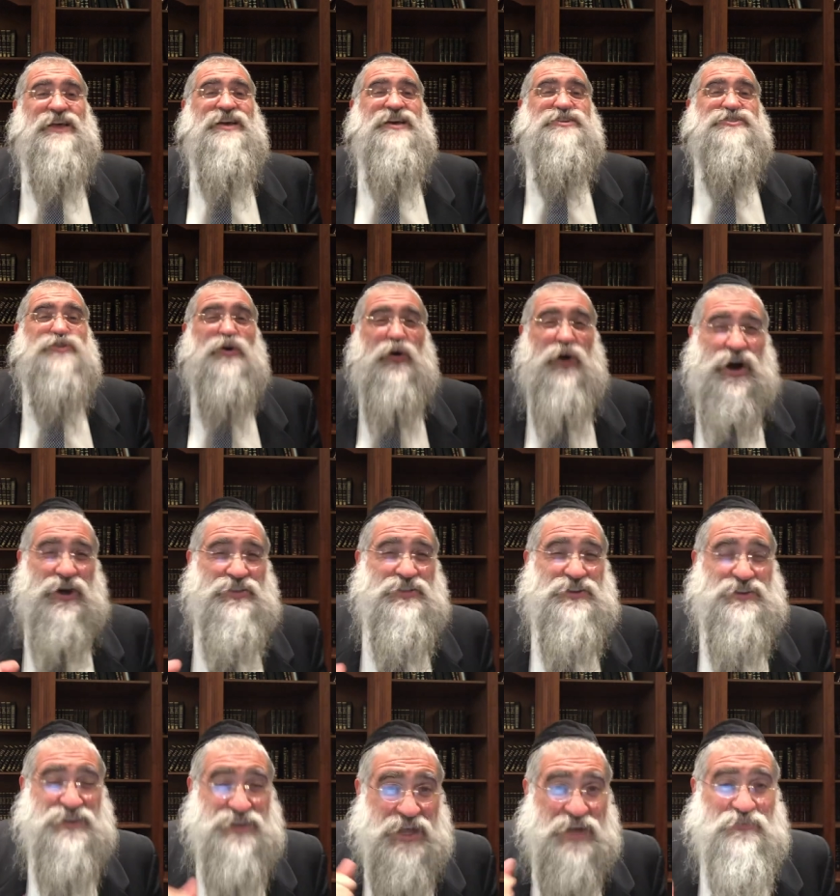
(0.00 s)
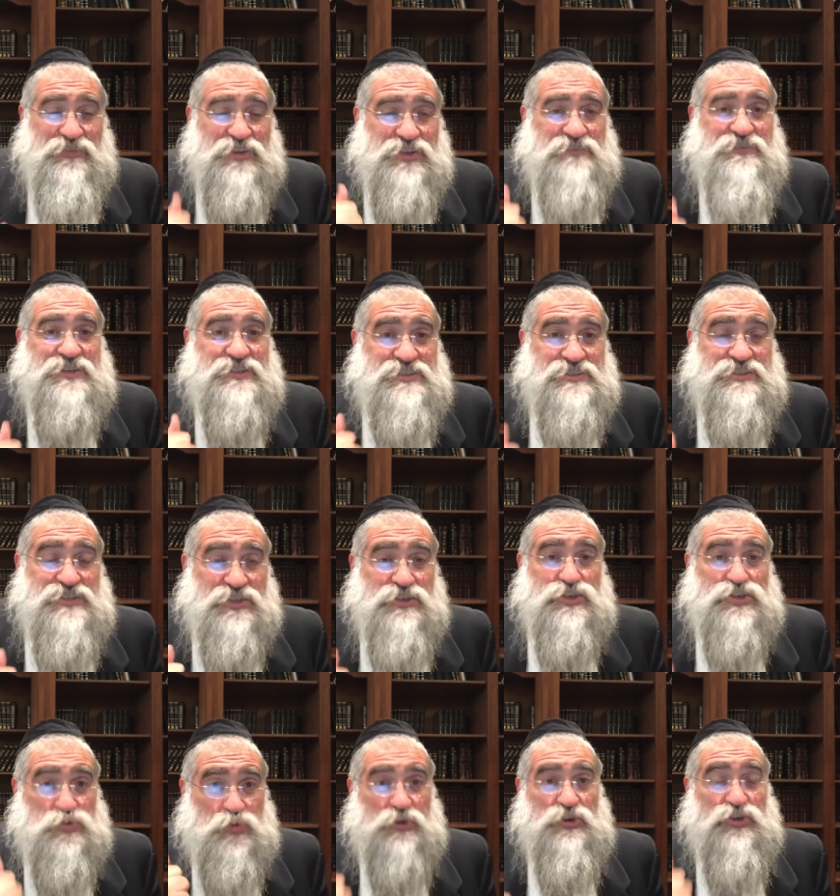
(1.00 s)
So on the level of
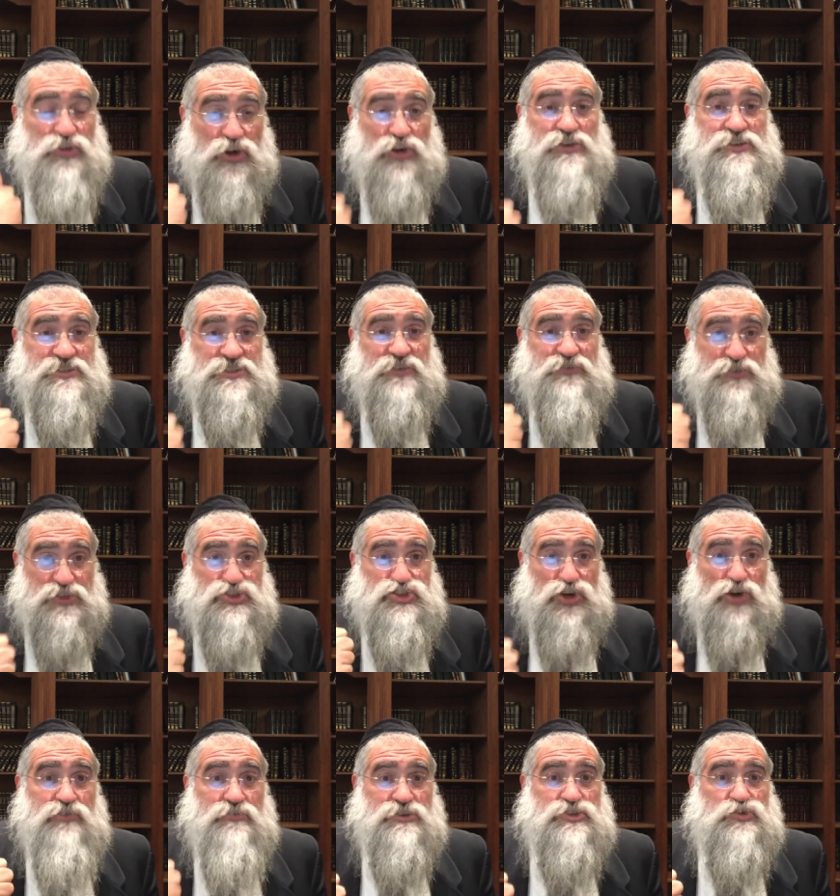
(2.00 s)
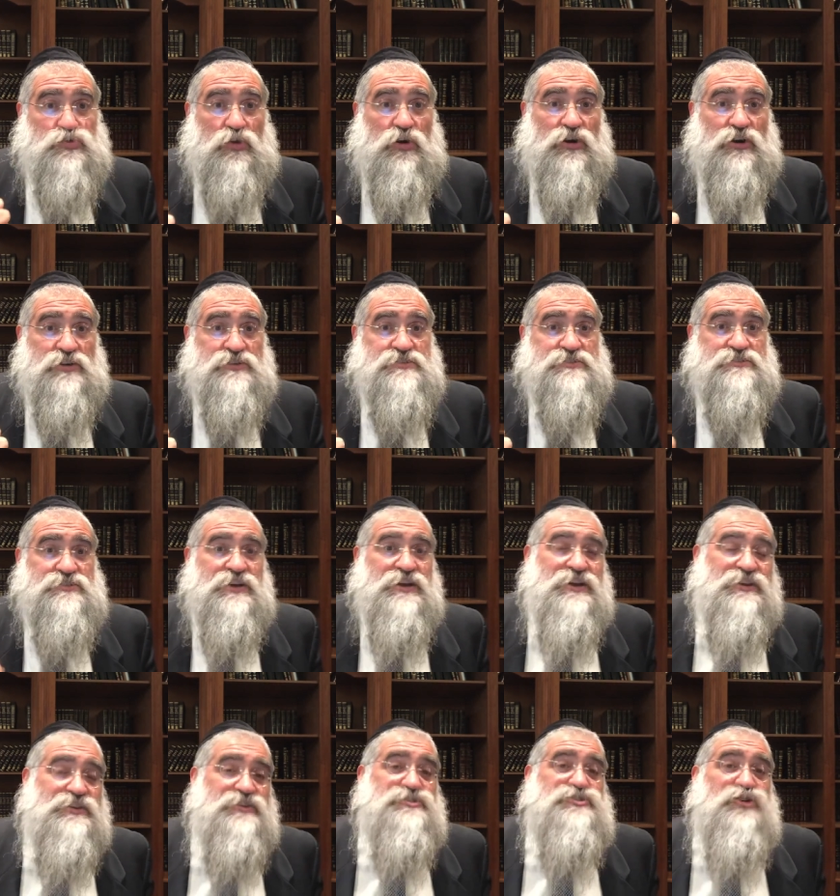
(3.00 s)
Atzilus, where Yosef Sherish was,
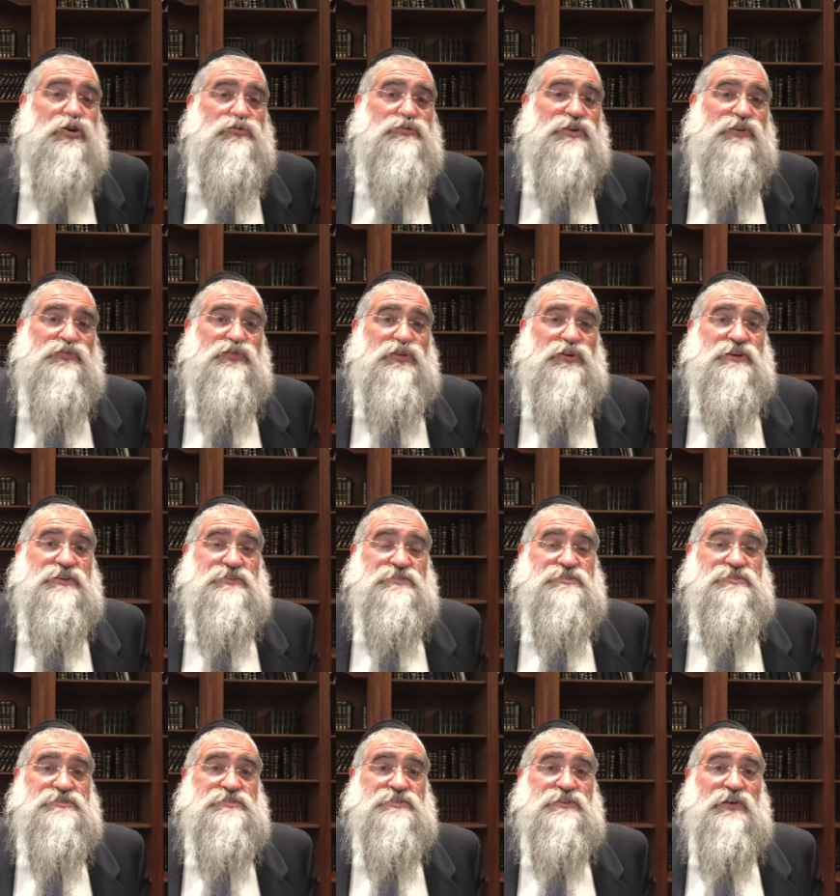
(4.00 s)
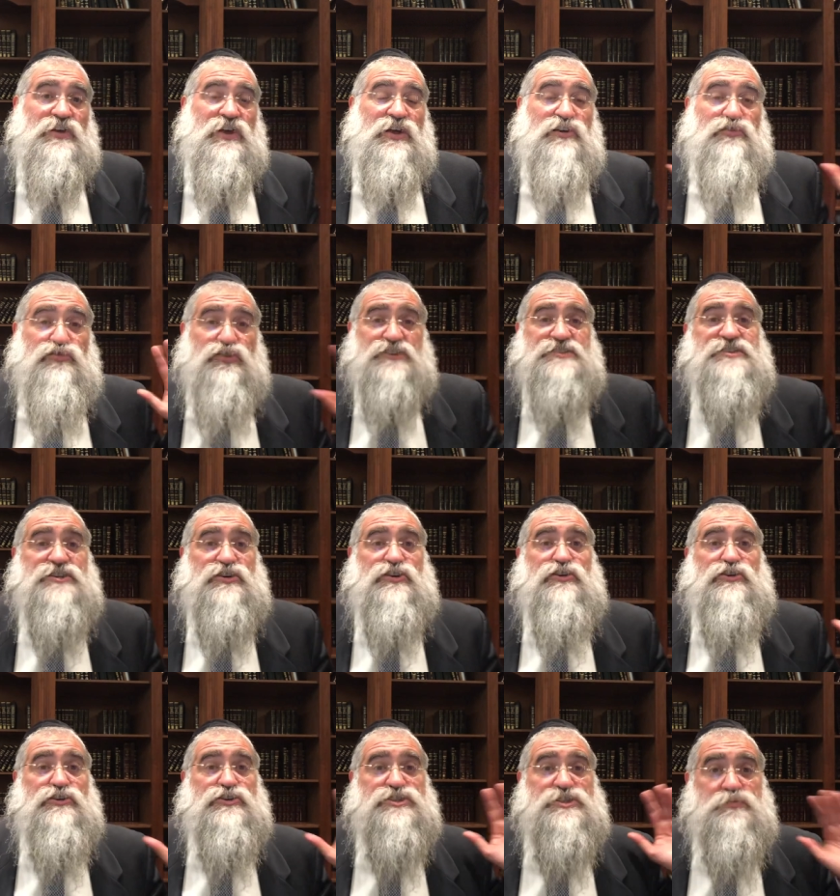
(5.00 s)
there's no difference.
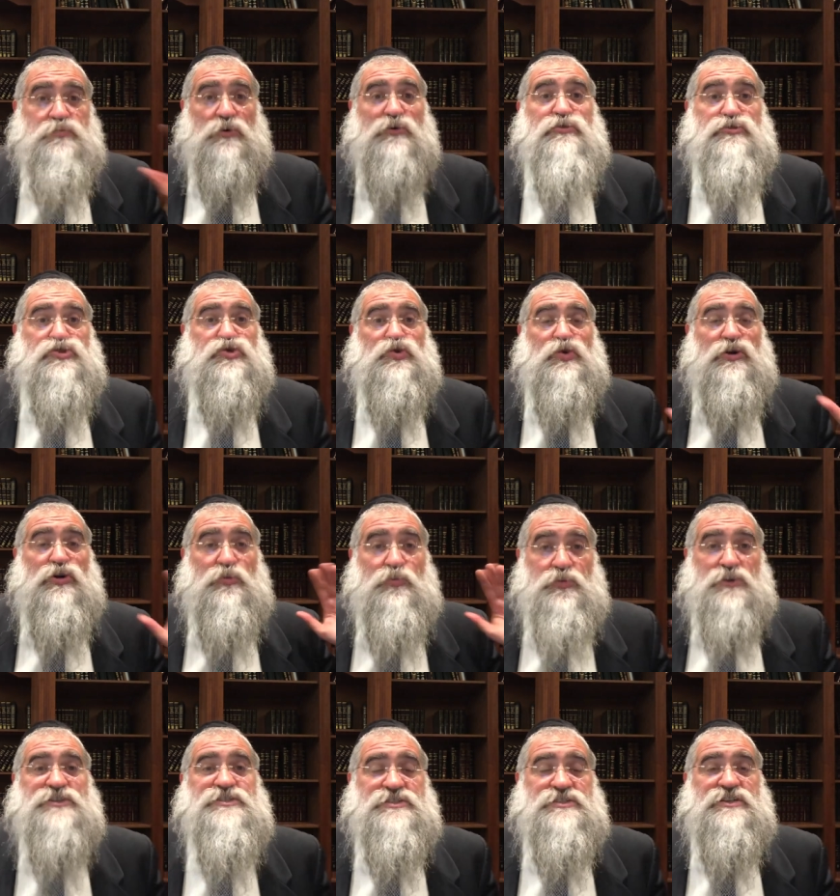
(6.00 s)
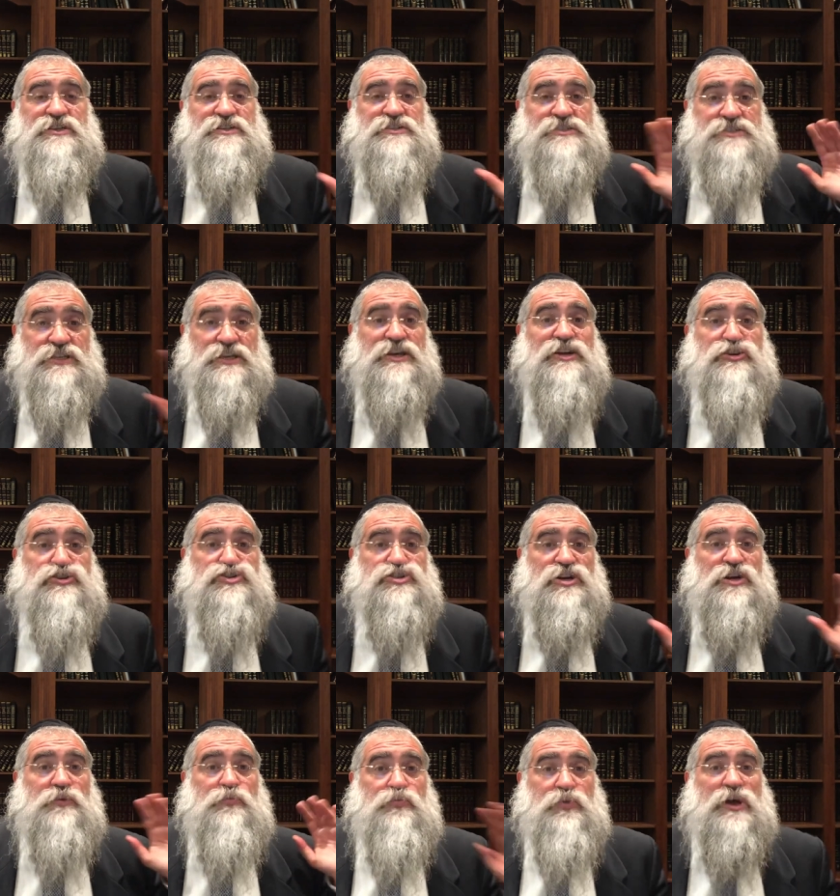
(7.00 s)
Physical, spiritual, business,
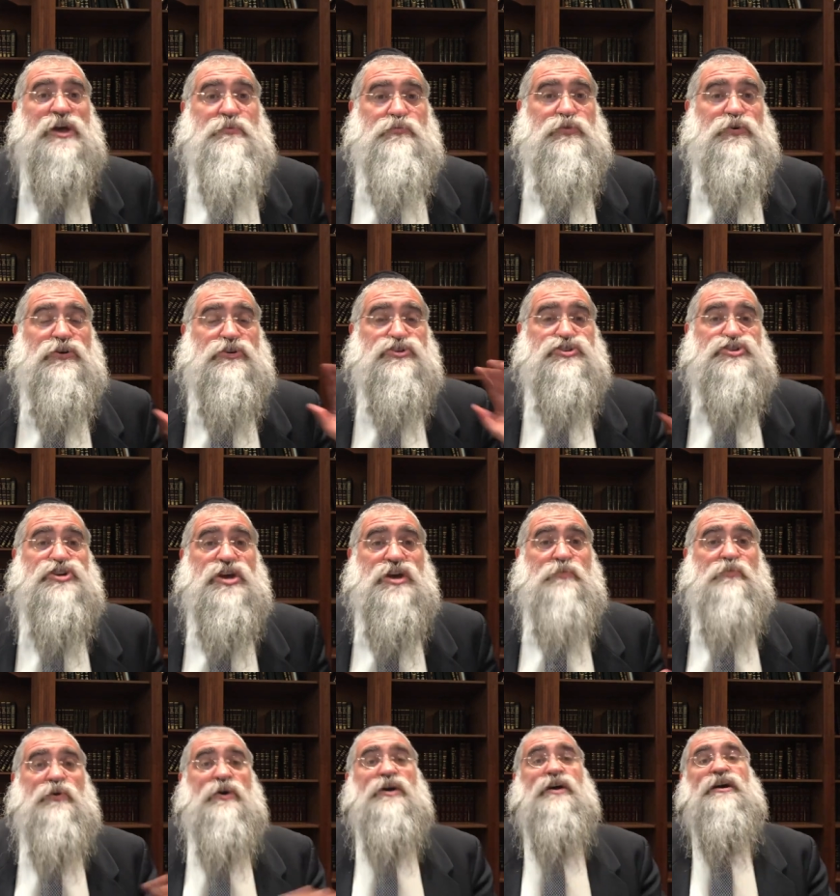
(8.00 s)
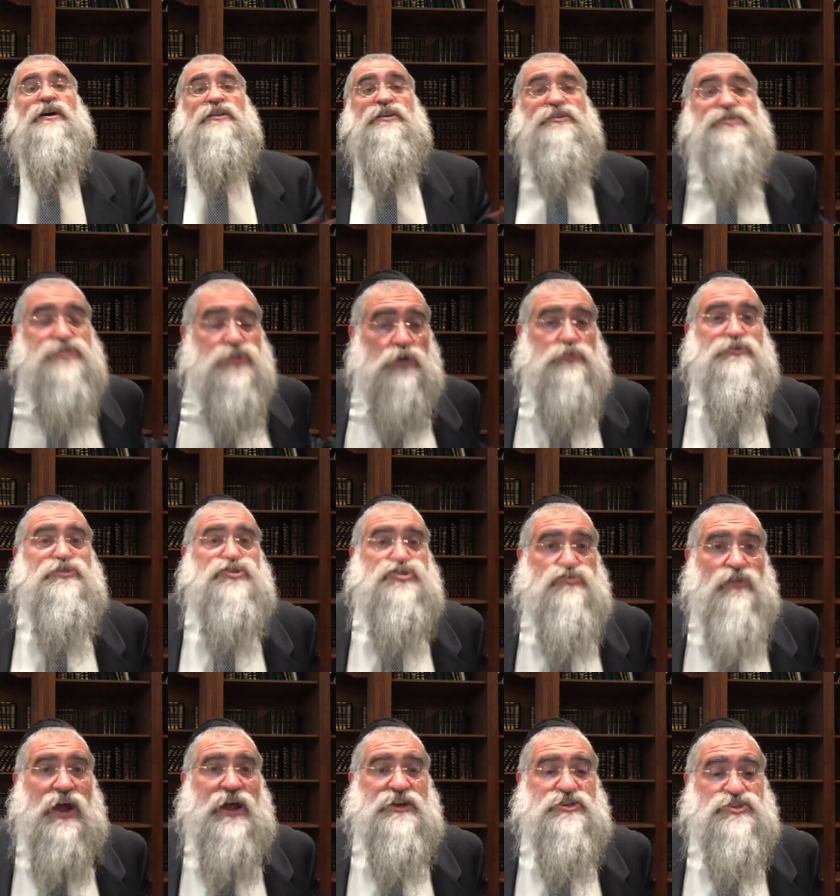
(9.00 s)
leadership, people, sheep, there's no
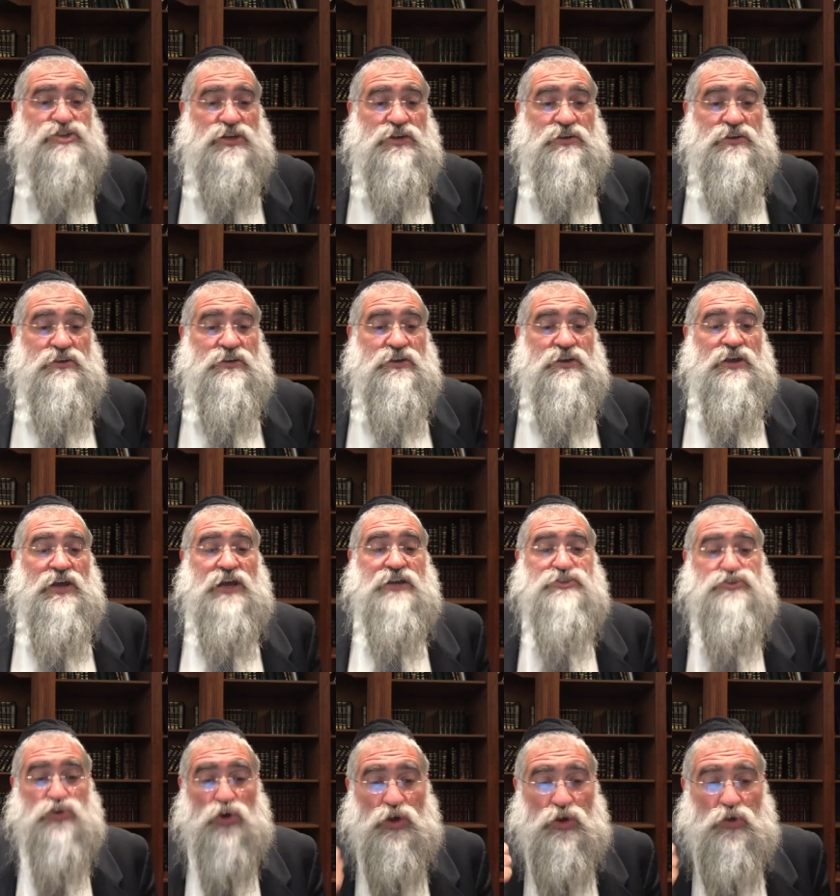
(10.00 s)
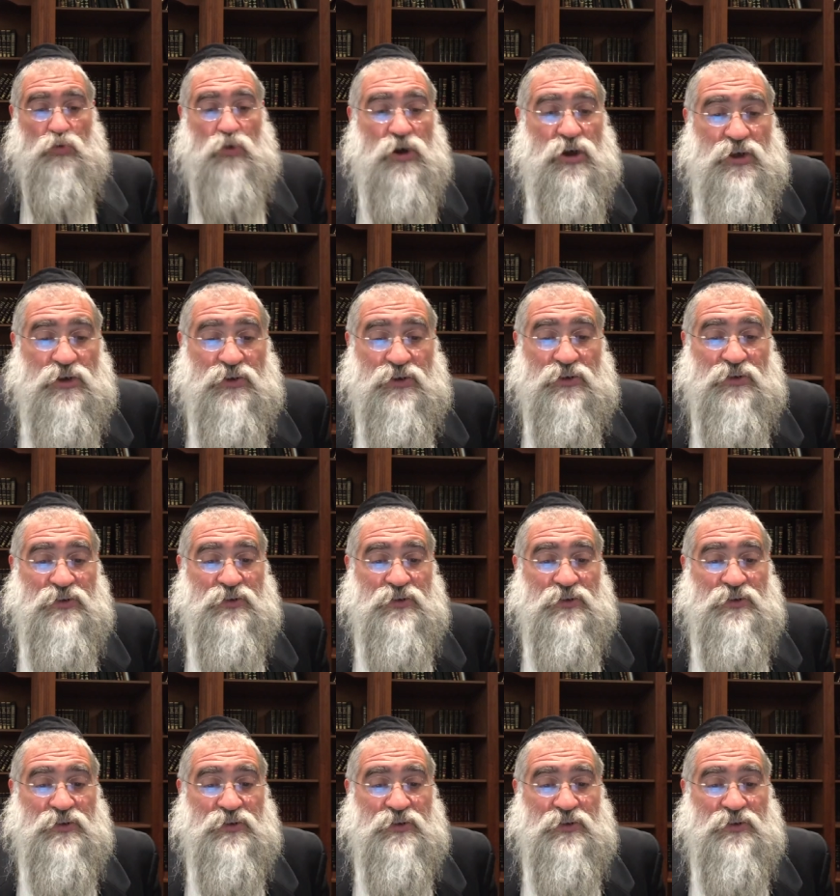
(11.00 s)
distraction. It's all one.